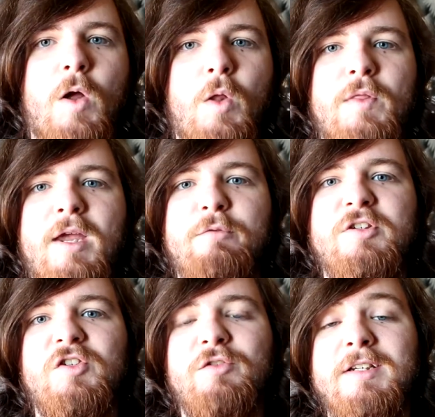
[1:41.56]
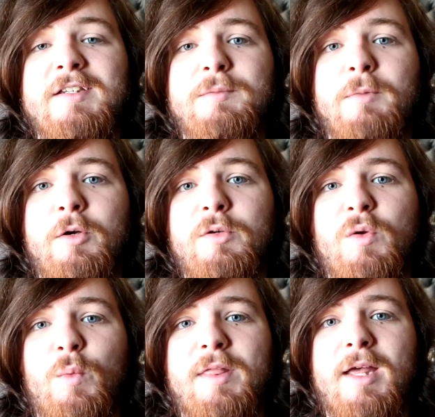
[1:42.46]
on their restricted
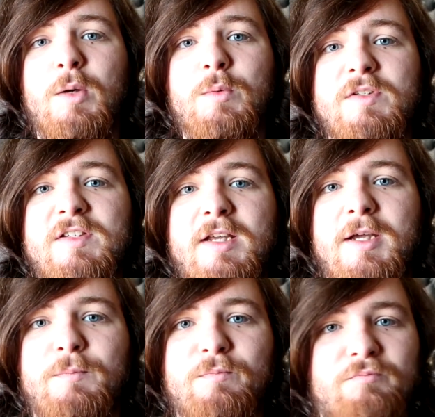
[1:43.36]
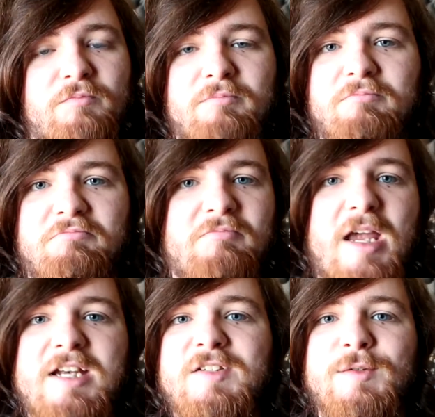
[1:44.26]
mode without
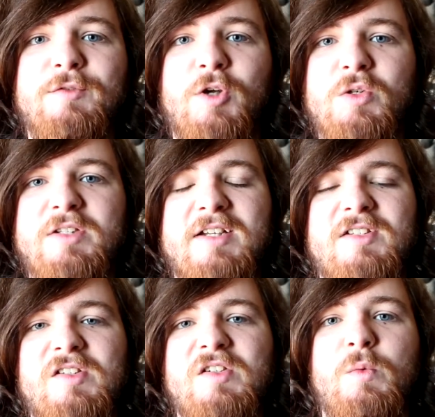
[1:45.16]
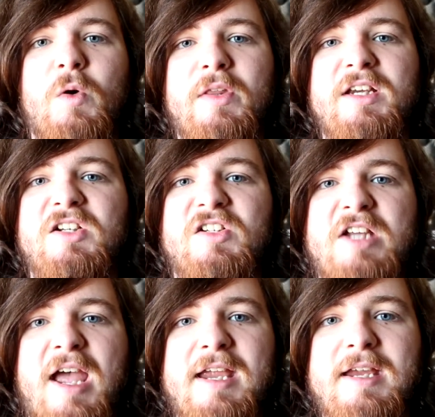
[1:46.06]
any sort of context as to what they
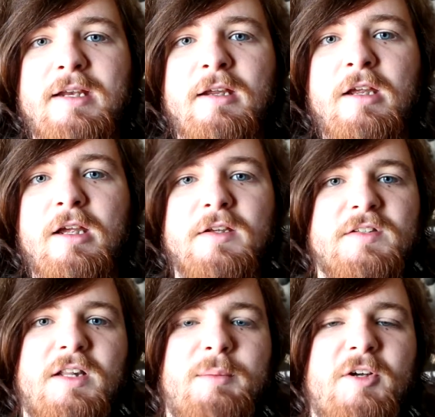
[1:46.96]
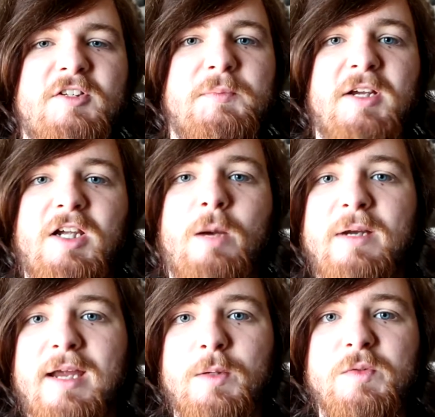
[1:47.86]
contain. So there might just be a
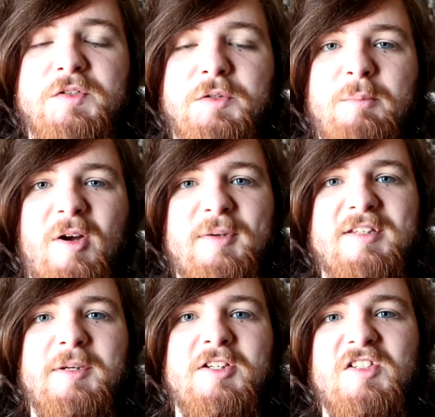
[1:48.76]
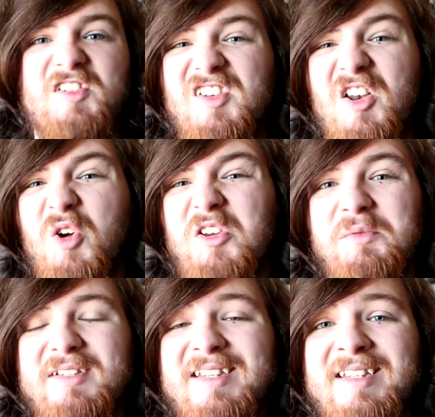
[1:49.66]
coming out story, might be something just as
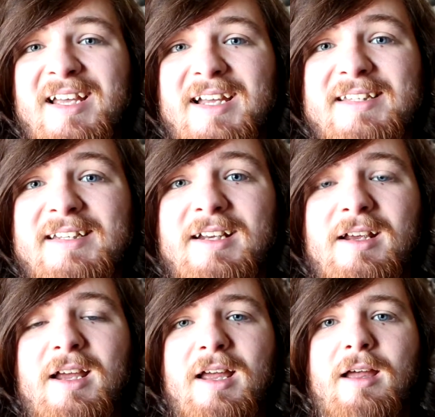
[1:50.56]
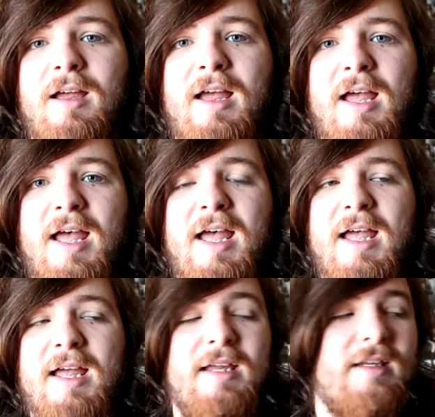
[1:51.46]
innocuous as that.
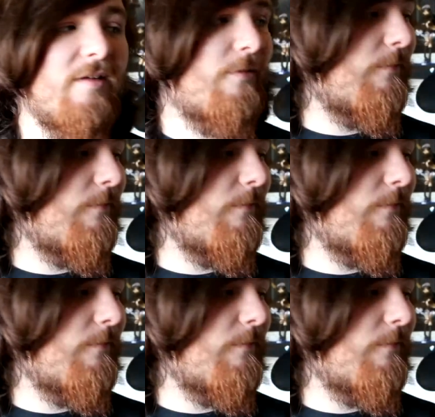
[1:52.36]
And